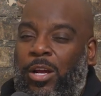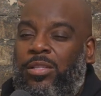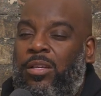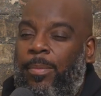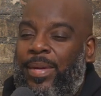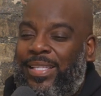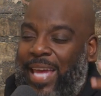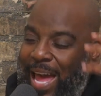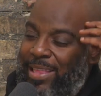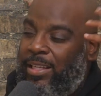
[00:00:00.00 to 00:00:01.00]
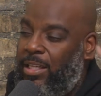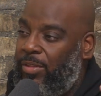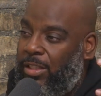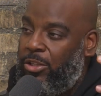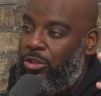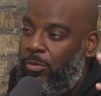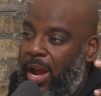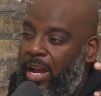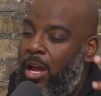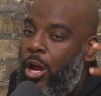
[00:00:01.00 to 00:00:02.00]
also the mentality of such,
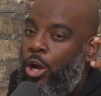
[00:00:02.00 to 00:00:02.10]
right?